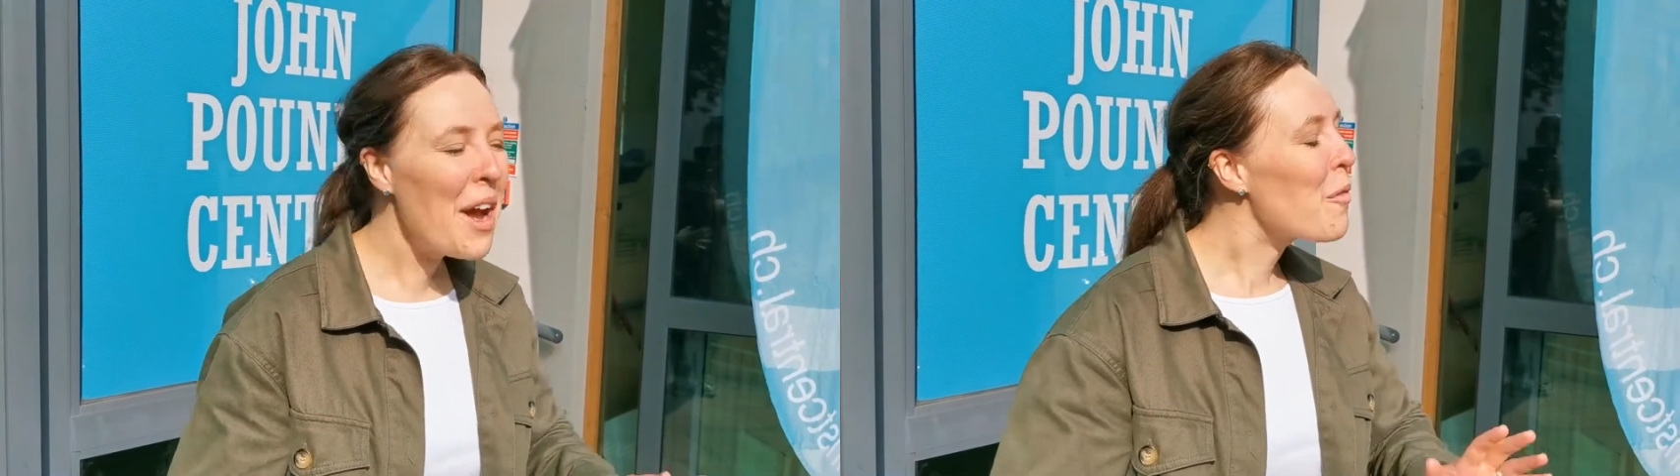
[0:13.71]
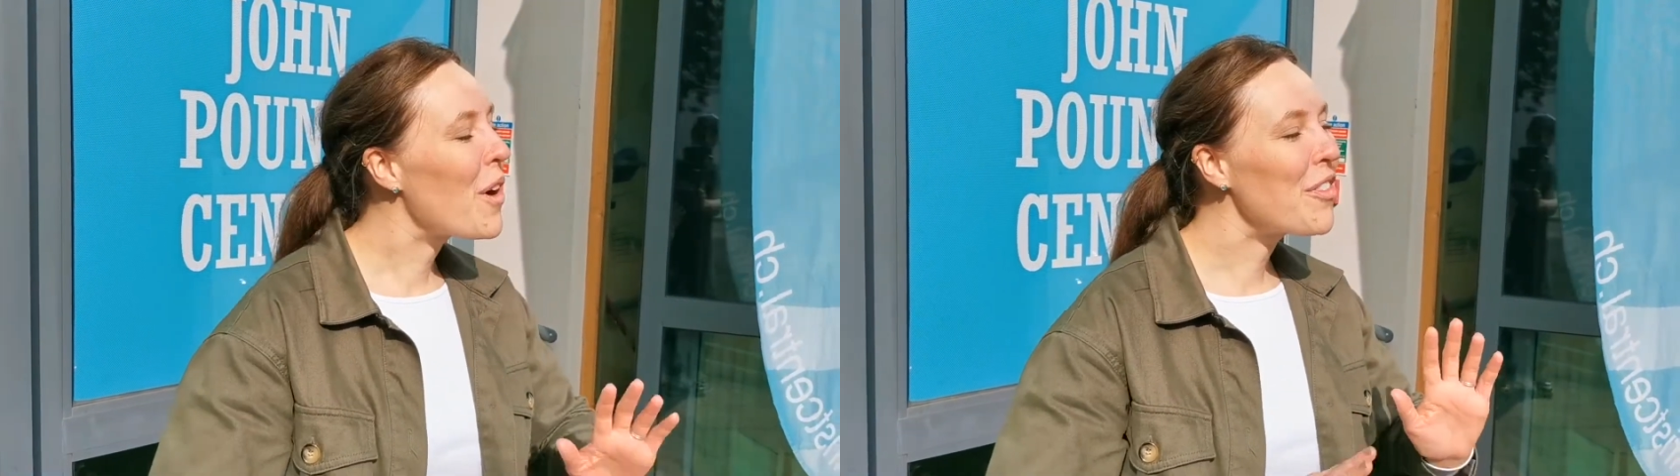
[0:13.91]

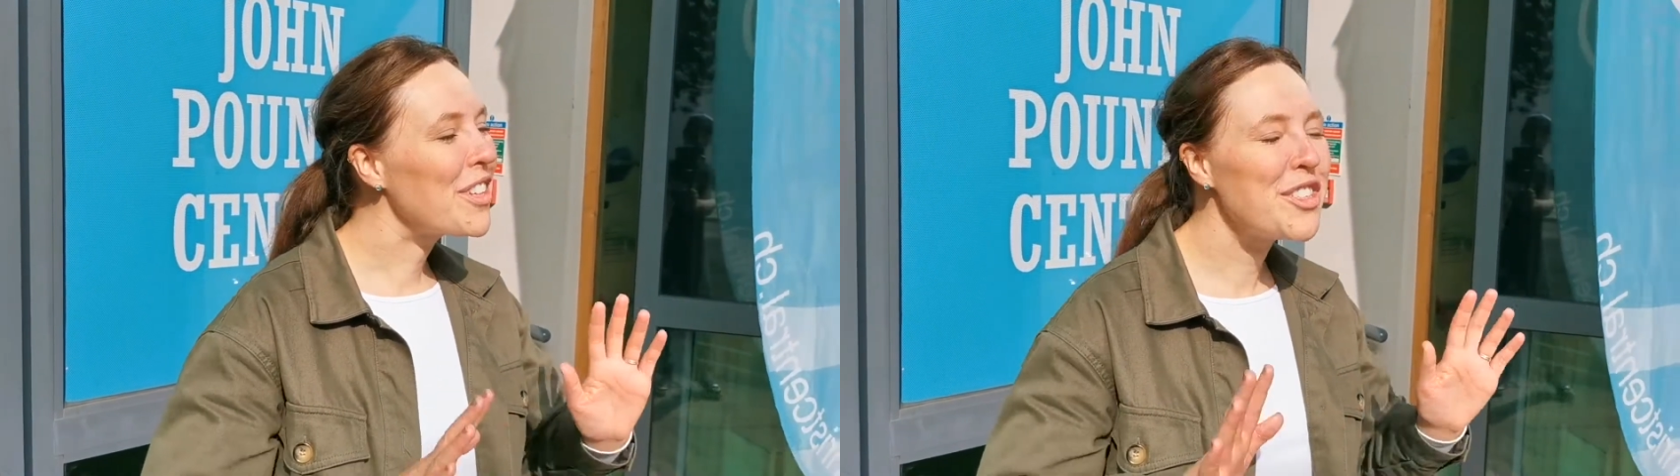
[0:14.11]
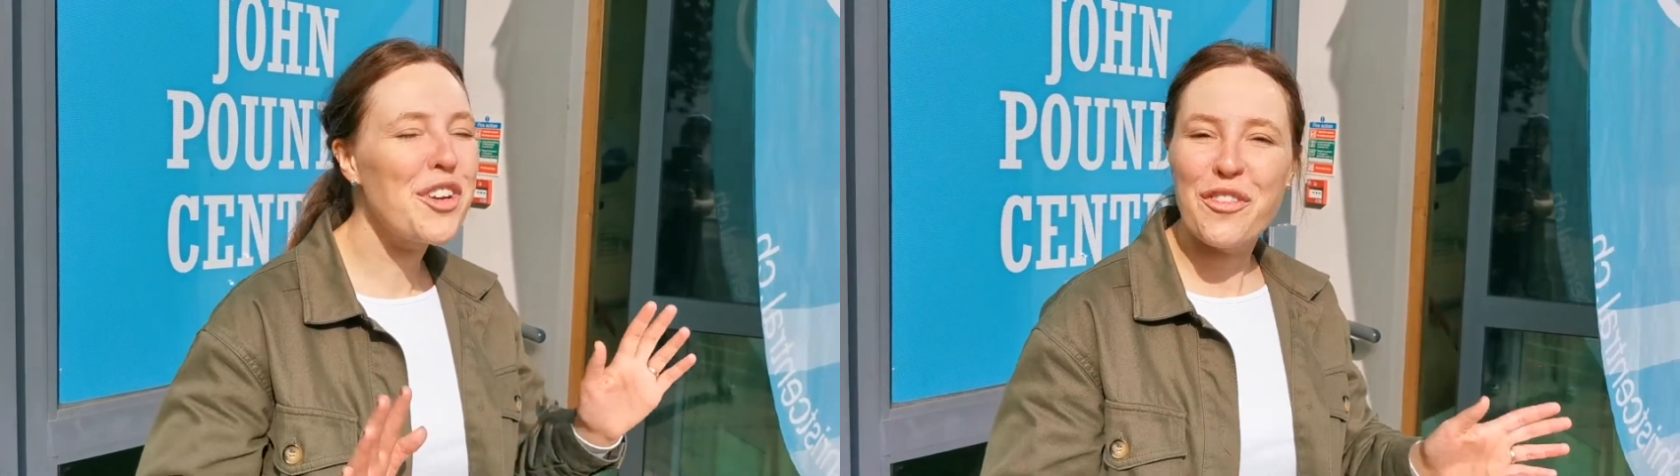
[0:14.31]
whether
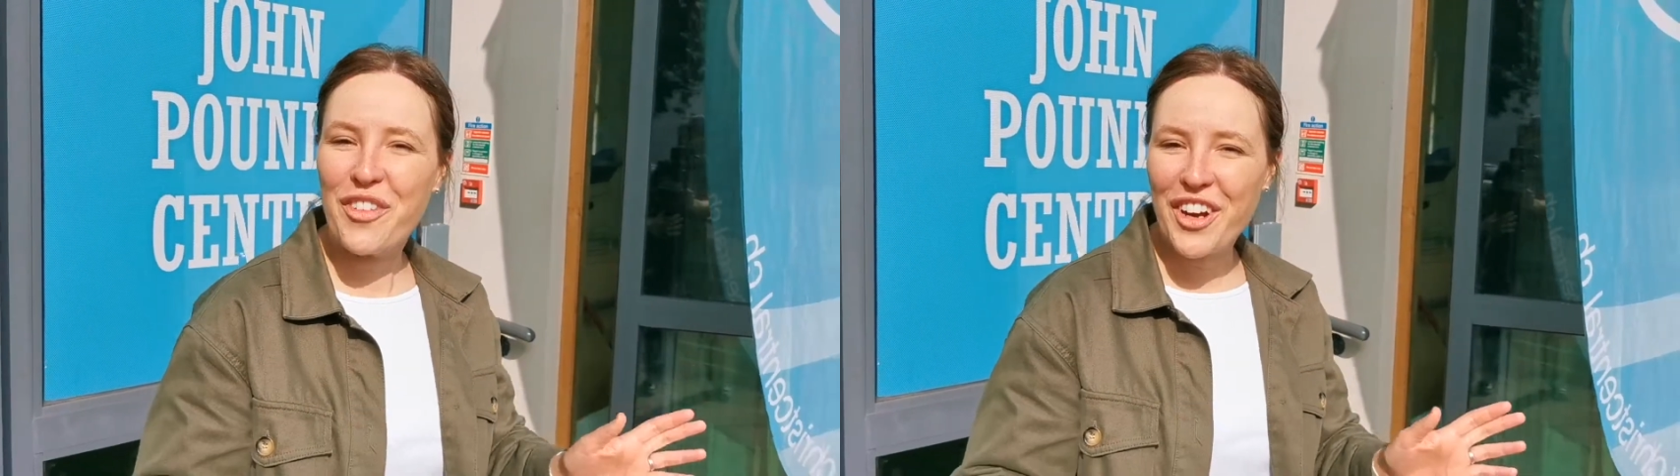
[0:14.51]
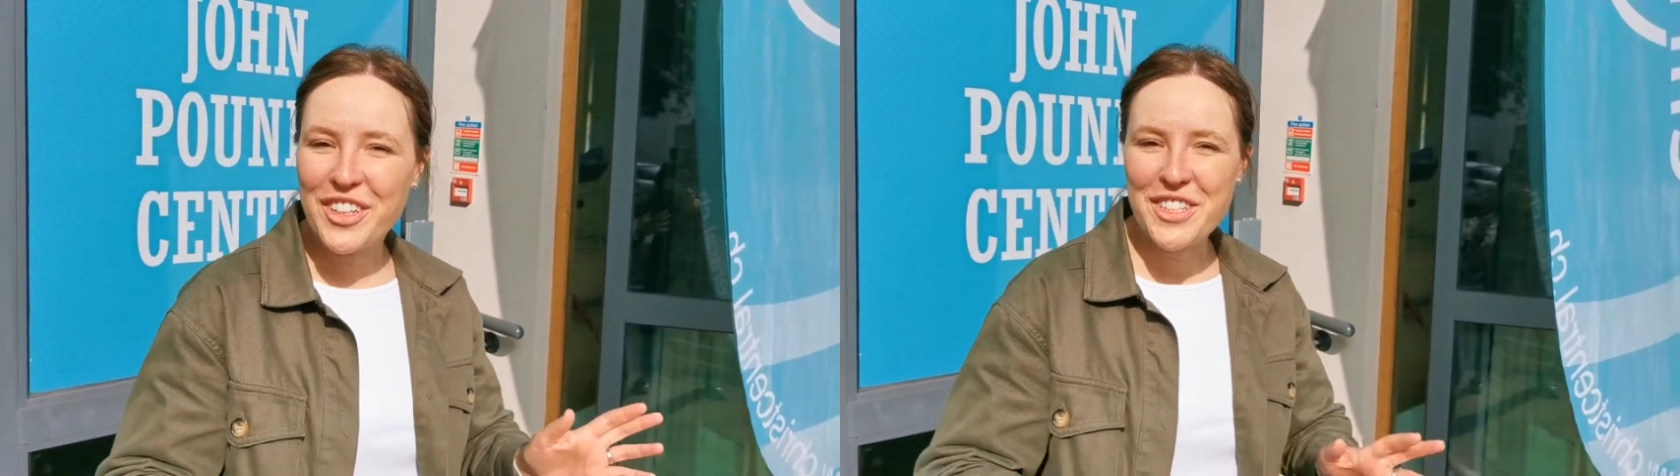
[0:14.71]
it's your
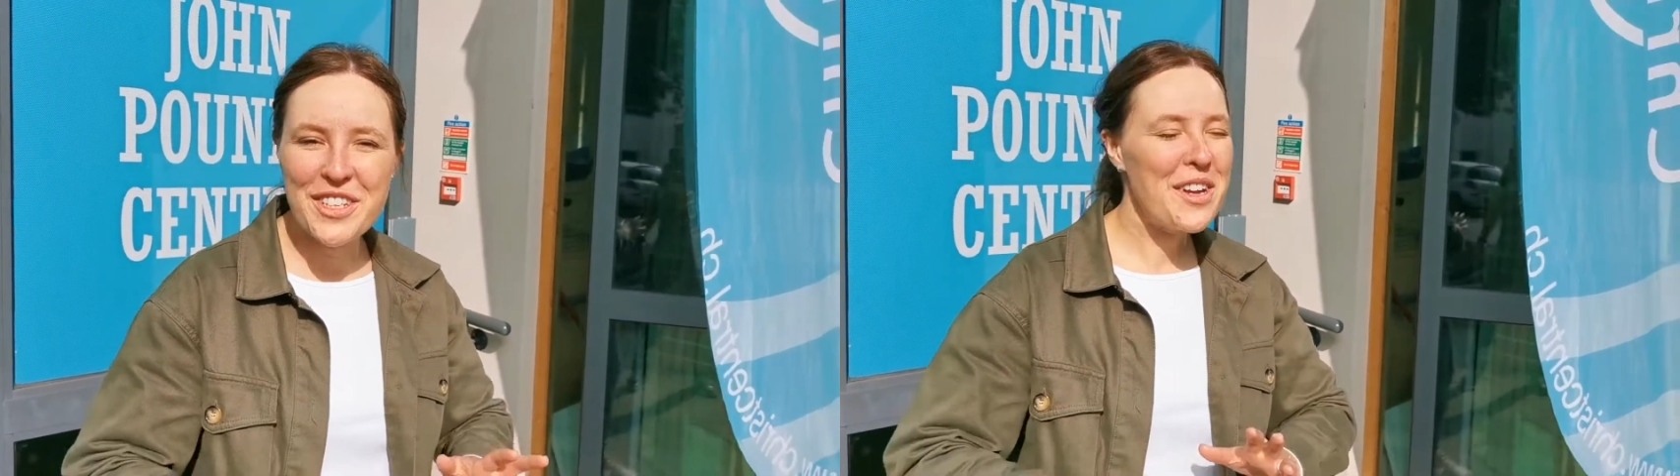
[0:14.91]
first